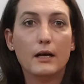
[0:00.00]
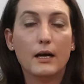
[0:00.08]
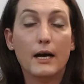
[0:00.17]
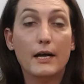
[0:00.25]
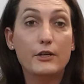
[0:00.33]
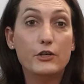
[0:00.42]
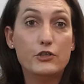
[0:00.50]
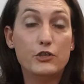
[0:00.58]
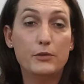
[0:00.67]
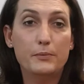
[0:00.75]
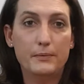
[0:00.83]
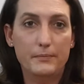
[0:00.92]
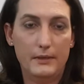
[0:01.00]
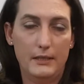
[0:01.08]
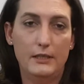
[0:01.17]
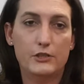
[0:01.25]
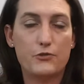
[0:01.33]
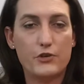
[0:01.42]
Hi YouTube,
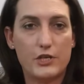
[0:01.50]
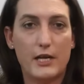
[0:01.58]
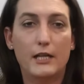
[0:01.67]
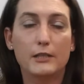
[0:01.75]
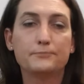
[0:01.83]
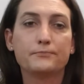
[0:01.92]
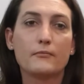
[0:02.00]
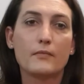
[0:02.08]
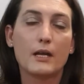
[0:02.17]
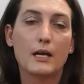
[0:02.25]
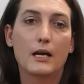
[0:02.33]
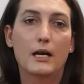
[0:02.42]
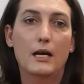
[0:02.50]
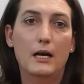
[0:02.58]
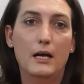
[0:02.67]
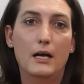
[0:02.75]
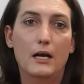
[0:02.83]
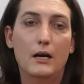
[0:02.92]
it's Rochelle.
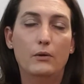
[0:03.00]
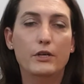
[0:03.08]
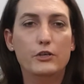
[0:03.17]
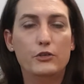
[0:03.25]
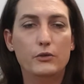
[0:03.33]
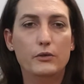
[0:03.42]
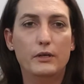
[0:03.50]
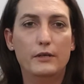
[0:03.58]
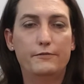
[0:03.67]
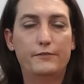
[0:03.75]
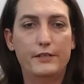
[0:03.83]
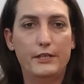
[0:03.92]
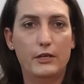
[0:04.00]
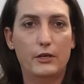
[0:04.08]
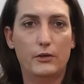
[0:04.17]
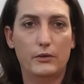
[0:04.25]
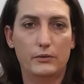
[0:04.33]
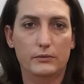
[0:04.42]
I want to do a
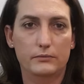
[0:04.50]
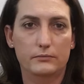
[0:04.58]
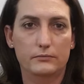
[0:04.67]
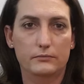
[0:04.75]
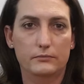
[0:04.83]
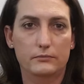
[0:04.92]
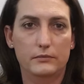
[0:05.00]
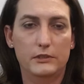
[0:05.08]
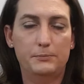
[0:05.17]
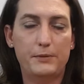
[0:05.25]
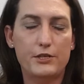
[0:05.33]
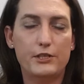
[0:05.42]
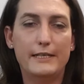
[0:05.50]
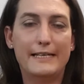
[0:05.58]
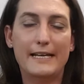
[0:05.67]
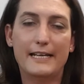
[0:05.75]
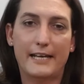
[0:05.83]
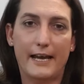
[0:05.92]
video especially
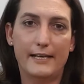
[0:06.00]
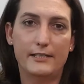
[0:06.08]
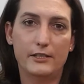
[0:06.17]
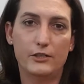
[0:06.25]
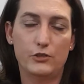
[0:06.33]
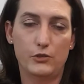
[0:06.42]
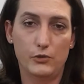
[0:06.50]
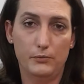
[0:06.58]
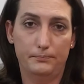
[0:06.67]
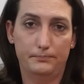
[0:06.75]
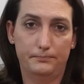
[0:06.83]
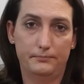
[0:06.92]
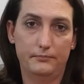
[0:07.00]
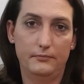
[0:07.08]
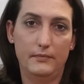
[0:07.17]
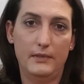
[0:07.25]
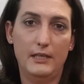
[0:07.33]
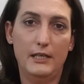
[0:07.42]
dedicated to
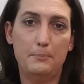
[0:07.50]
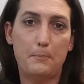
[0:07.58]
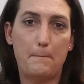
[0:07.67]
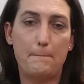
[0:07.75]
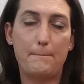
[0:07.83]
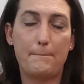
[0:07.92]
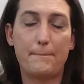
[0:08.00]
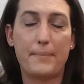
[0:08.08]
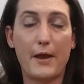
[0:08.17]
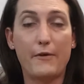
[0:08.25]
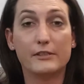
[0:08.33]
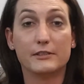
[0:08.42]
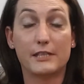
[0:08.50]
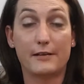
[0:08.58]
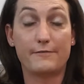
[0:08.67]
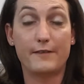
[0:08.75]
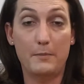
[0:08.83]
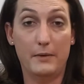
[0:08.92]
the parents and
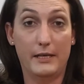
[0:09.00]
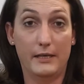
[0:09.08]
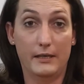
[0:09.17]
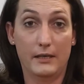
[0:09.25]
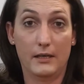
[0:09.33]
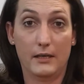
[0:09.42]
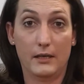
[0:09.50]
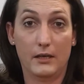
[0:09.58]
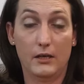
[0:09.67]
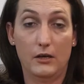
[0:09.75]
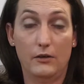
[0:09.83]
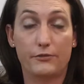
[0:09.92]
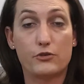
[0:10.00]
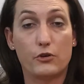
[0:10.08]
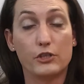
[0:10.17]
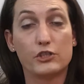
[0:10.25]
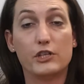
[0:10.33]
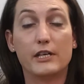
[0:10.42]
family of
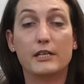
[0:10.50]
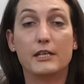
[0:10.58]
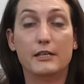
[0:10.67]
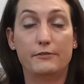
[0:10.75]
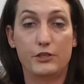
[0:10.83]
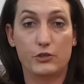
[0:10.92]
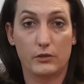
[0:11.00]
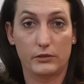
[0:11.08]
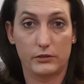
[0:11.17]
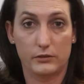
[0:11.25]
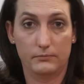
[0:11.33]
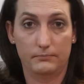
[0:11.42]
transgendered individuals.